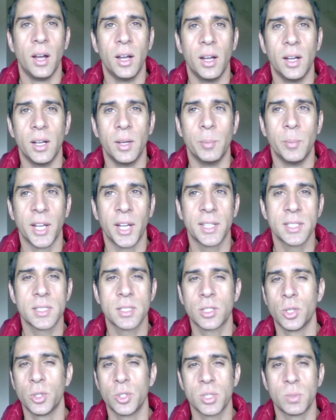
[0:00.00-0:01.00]
I guess
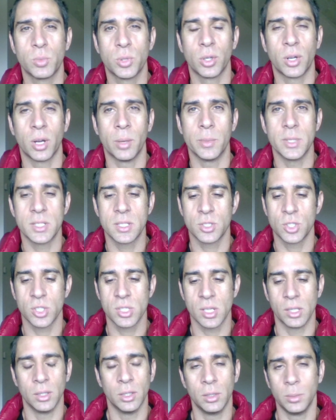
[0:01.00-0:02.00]
the coaching program is
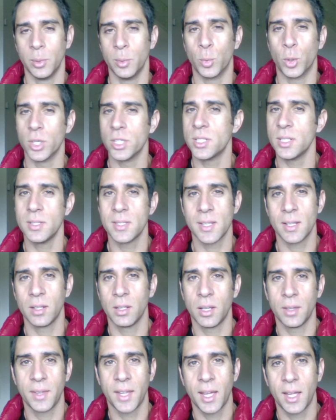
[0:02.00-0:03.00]
just a little bit more
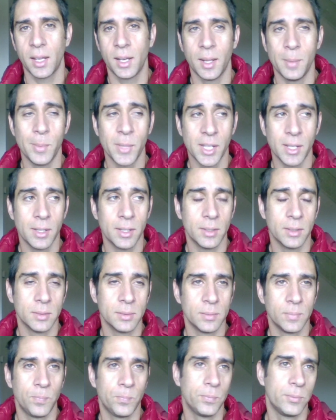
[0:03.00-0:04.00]
detail on that and
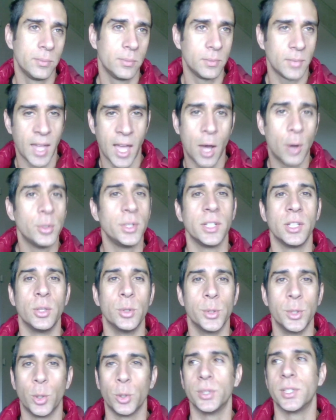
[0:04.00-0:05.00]
me hounding
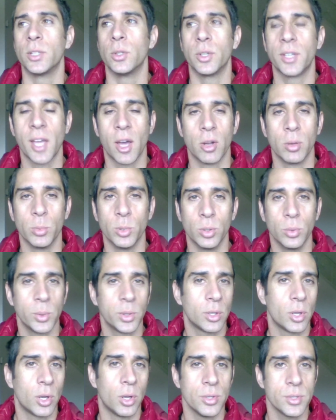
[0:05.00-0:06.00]
you and holding you accountable
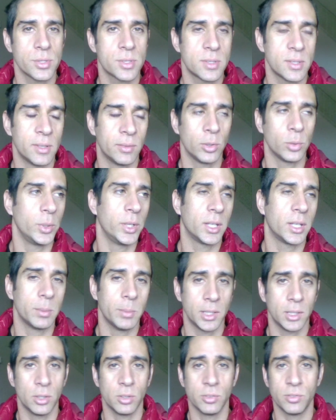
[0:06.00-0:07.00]
with calls every week and
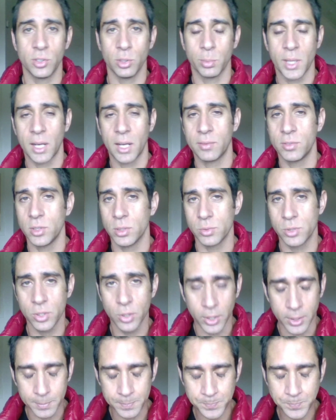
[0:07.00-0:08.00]
making you feel bad if you don't do it.